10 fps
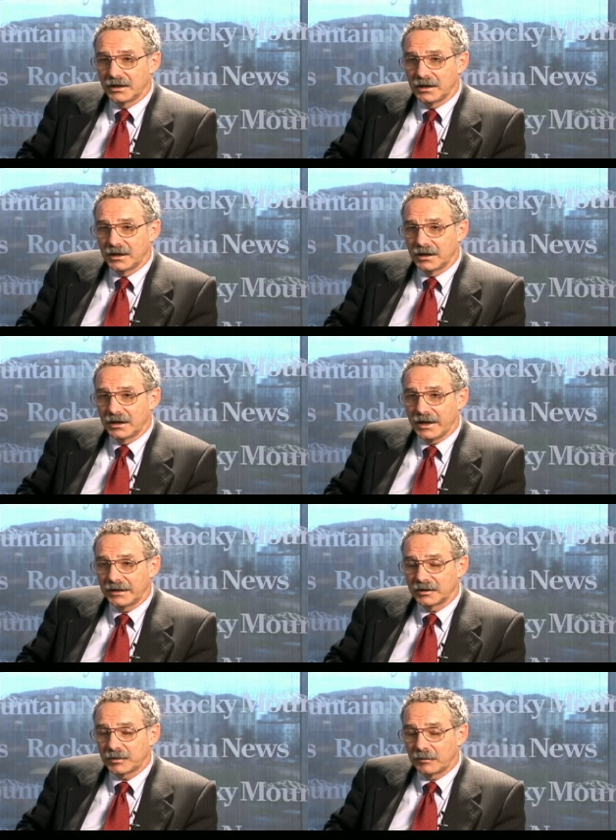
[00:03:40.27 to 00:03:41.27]
Uh,
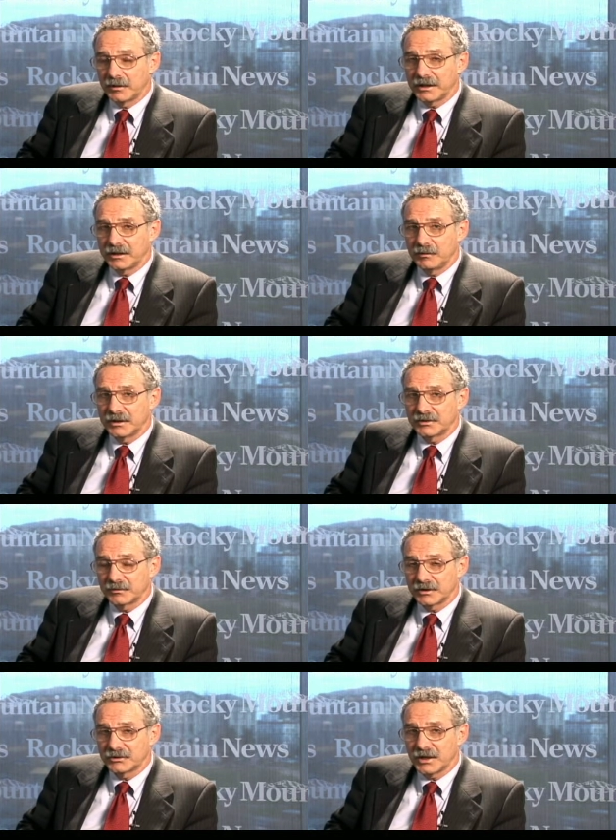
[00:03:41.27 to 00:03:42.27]
and there probably need to be some
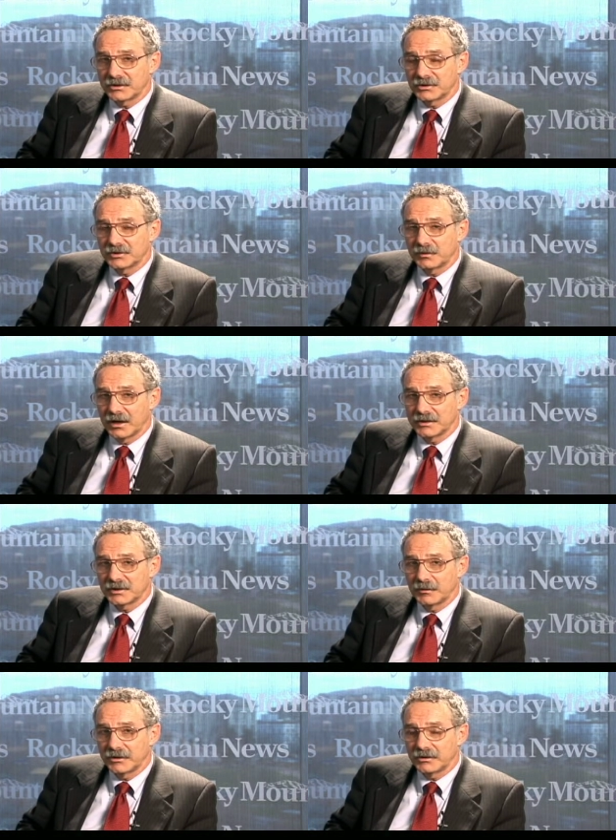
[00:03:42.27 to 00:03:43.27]
concessions by
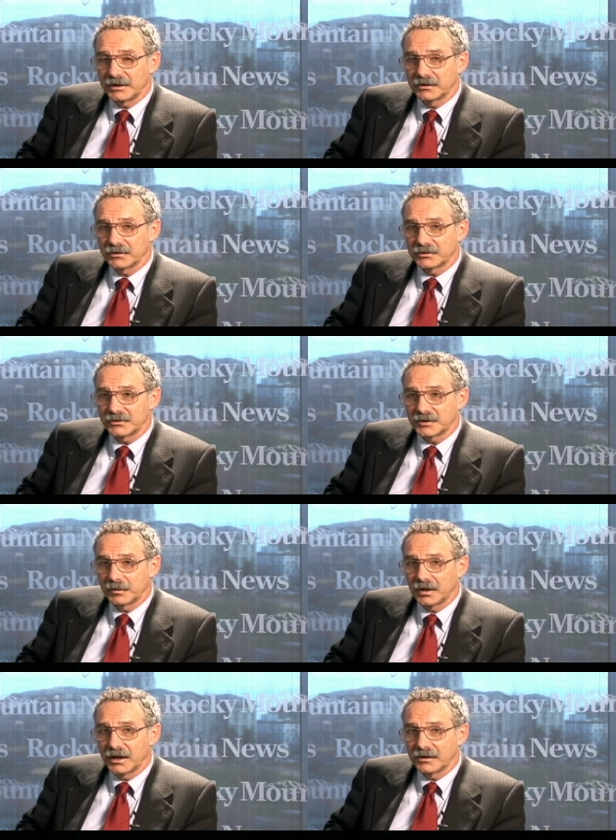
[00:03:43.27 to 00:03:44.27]
some of their dealers and
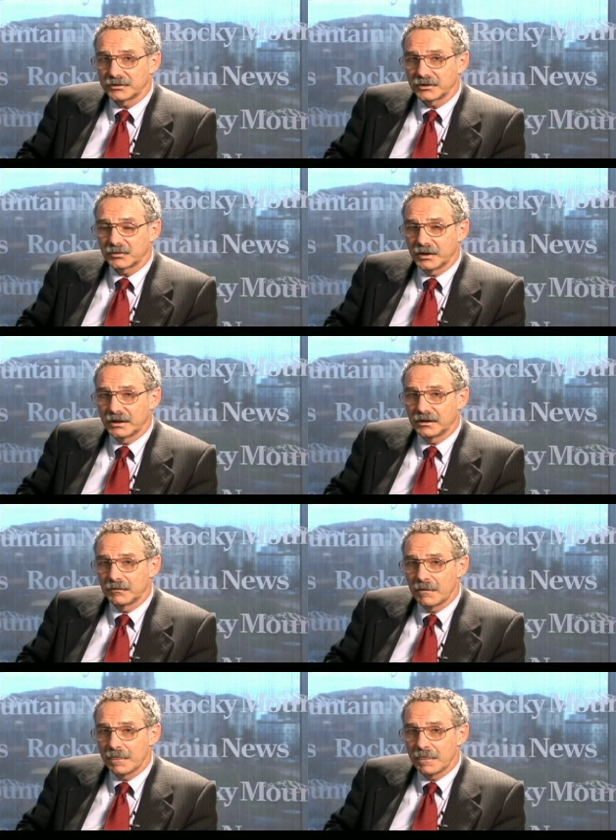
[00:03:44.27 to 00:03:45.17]
suppliers as well.